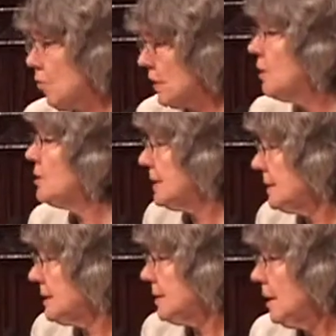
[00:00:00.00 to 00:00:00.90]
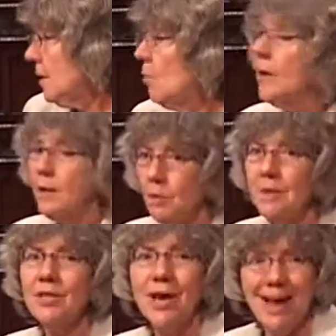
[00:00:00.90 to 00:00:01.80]
loses, will you be
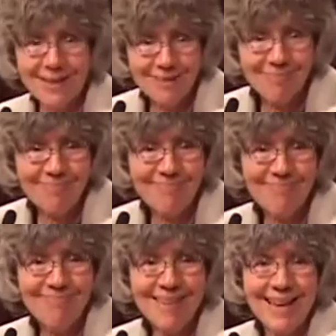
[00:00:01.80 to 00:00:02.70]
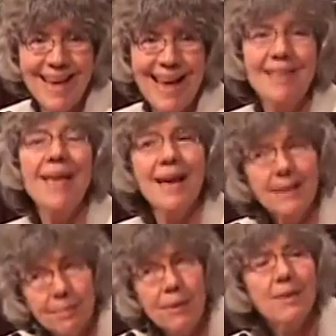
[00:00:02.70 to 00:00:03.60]
shot? And that
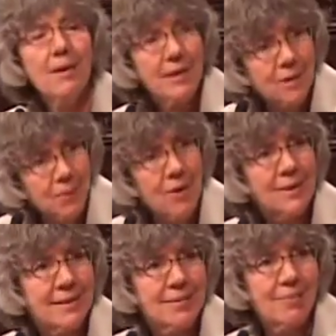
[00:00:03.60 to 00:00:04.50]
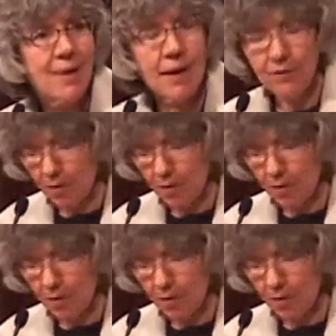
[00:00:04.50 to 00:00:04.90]
had been their experience, that if